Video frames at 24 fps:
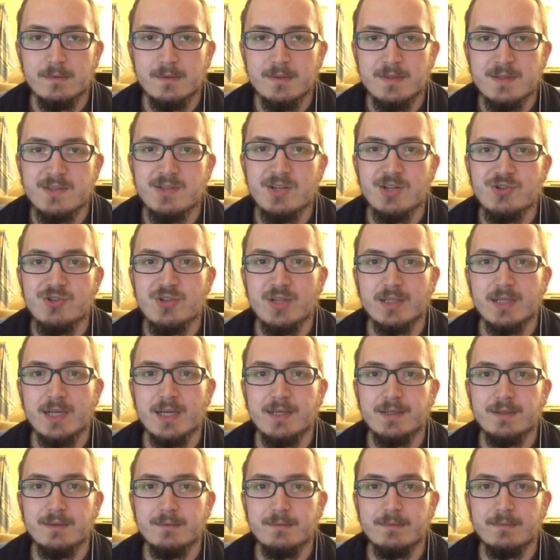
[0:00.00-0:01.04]
It's strange that
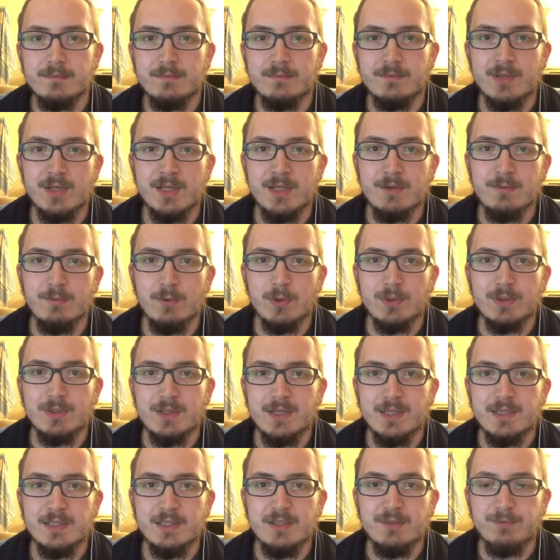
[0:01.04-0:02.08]
I drink water
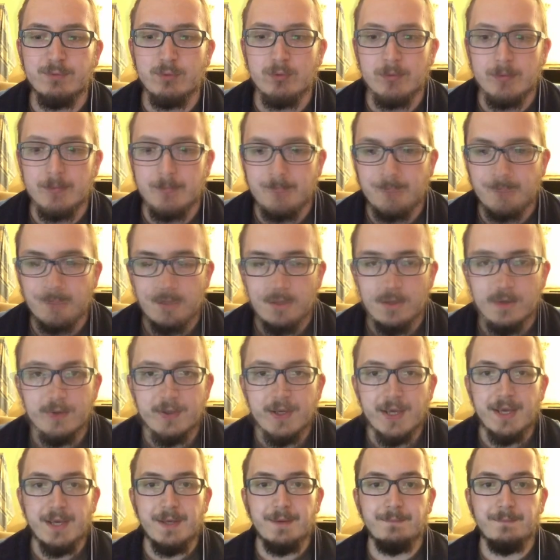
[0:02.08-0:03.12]
and eat food. Okay.